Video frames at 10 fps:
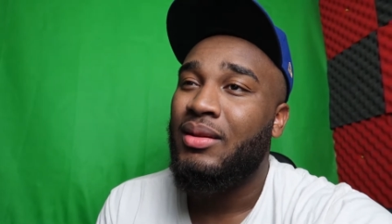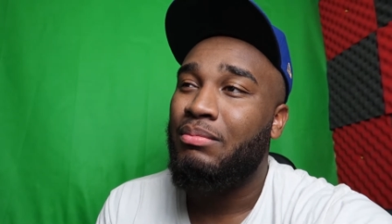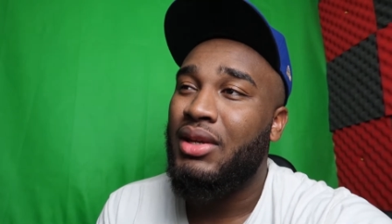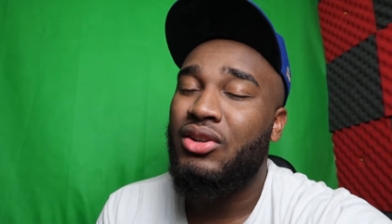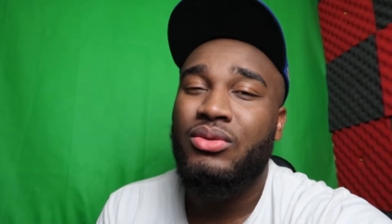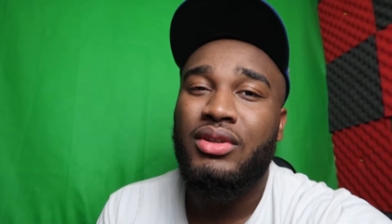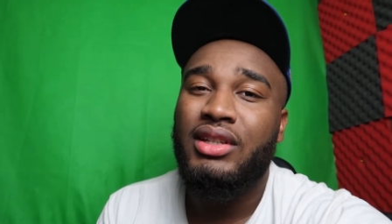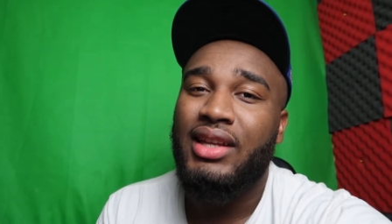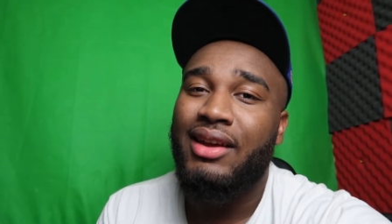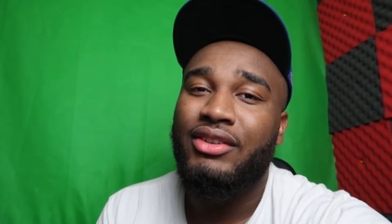me doing
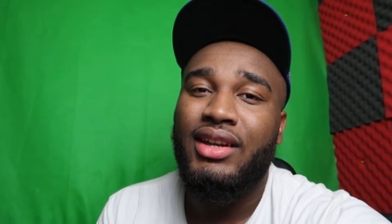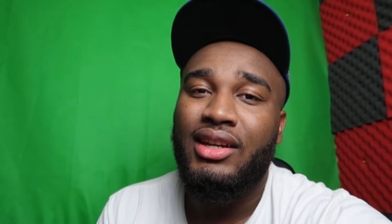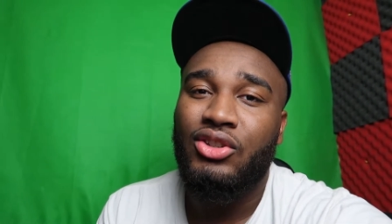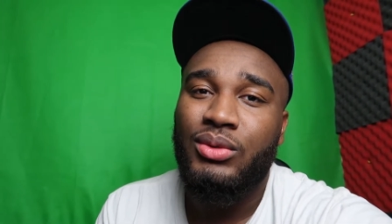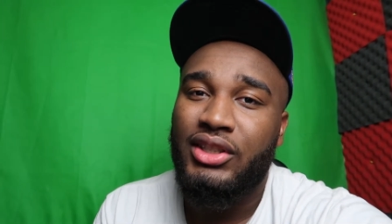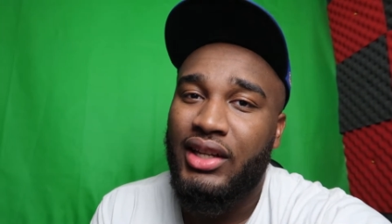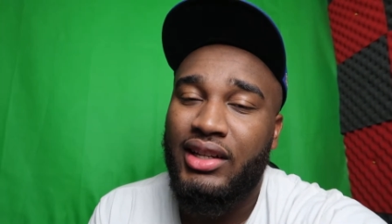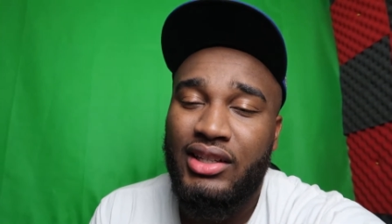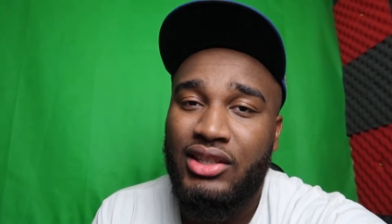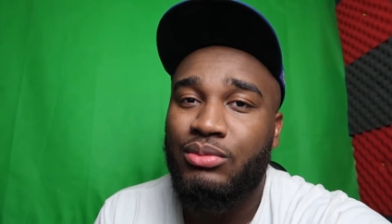this everyday twitch
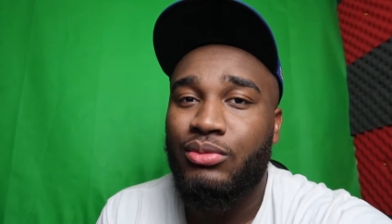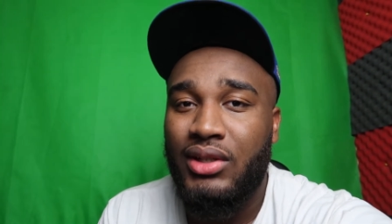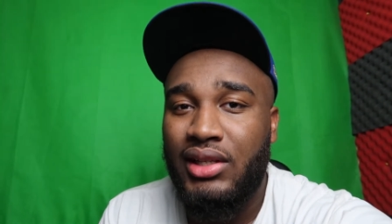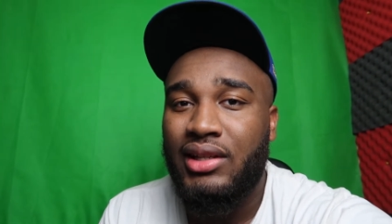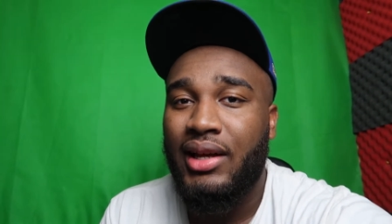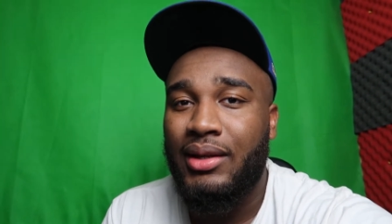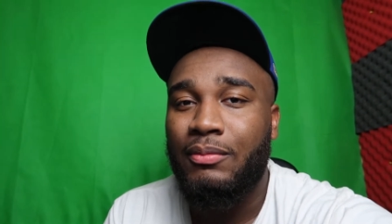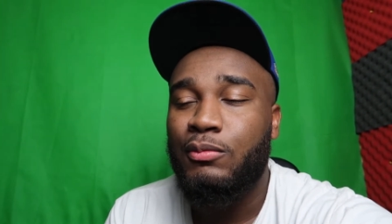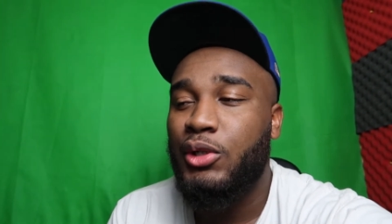thing this is really like